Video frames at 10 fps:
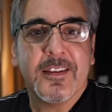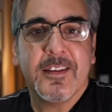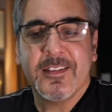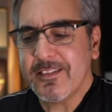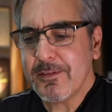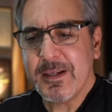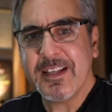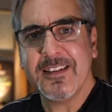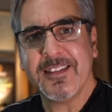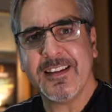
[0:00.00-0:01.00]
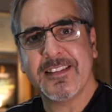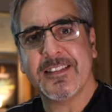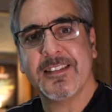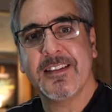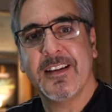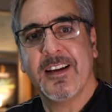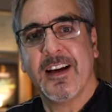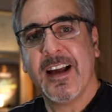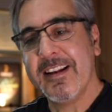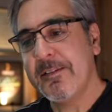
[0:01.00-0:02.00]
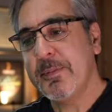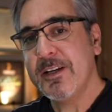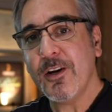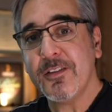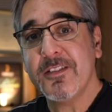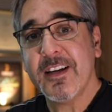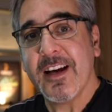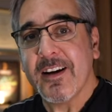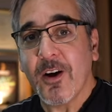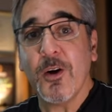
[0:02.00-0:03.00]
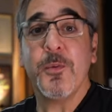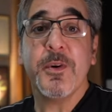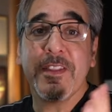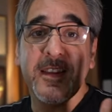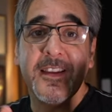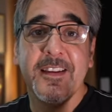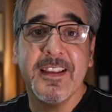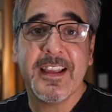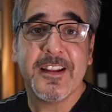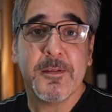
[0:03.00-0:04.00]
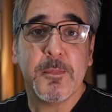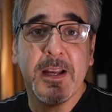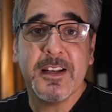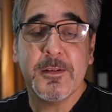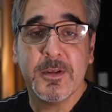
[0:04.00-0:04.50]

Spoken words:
It doesn't make any sense. And because they are already getting money,